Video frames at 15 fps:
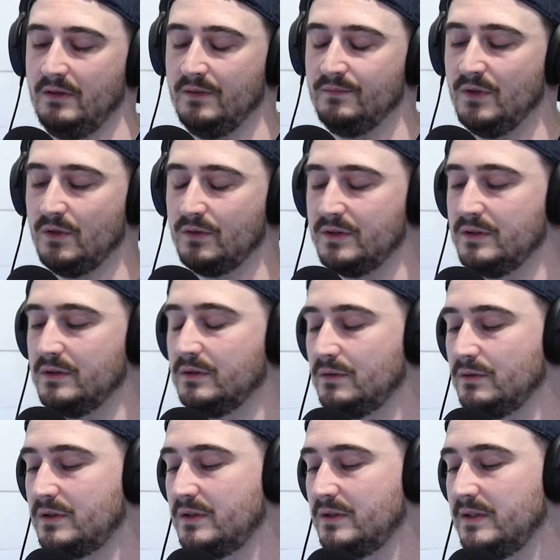I'm not going to
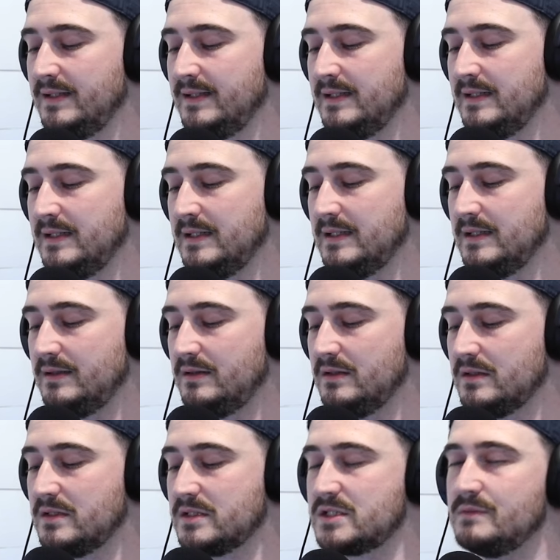look
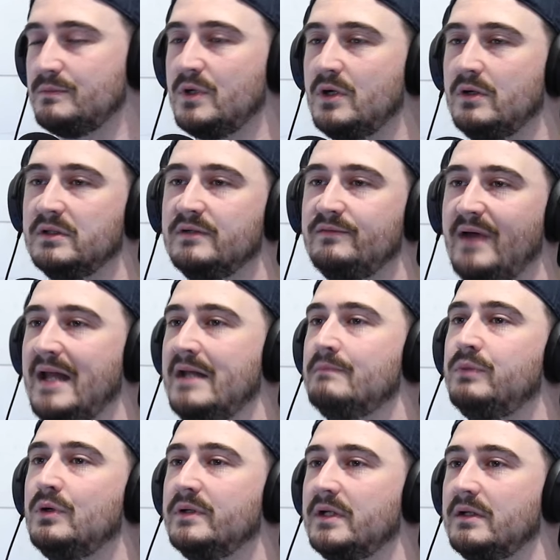that there's some kind of
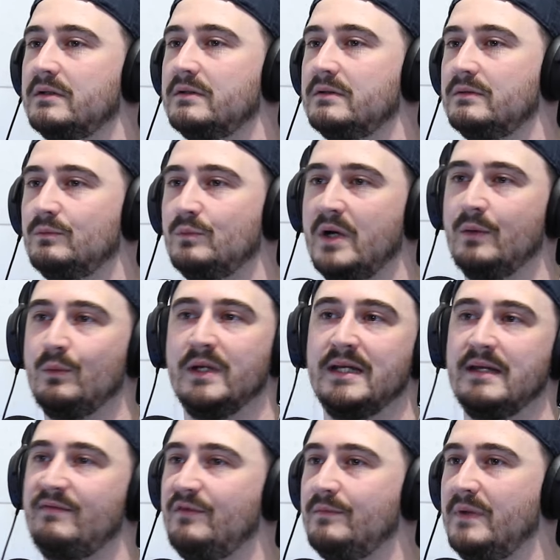endpoint where we
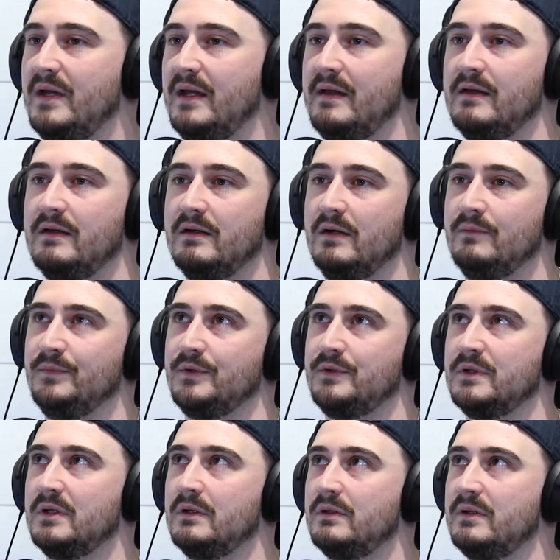need to be. I'm not
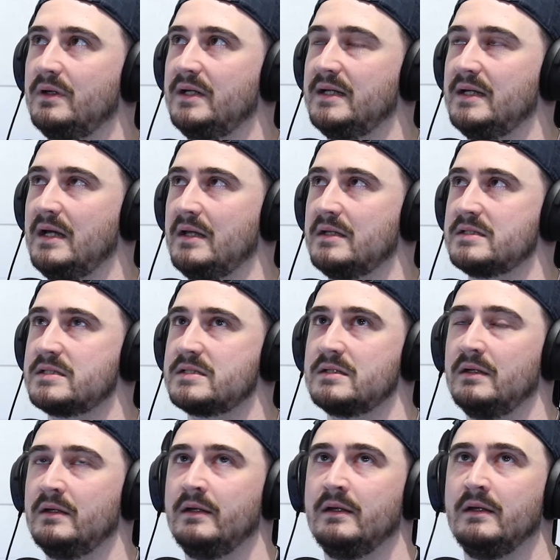going to look at it
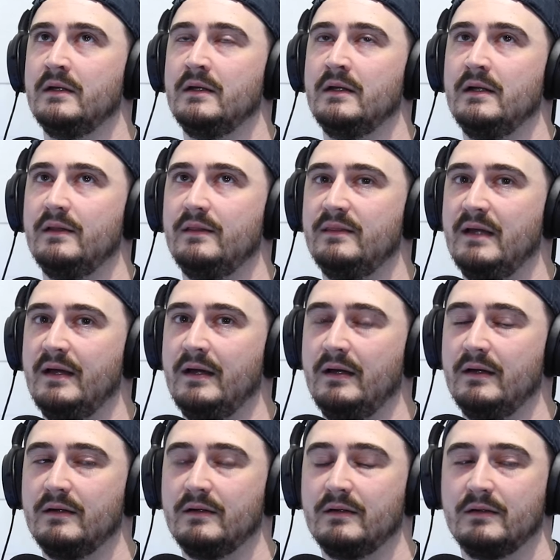as that,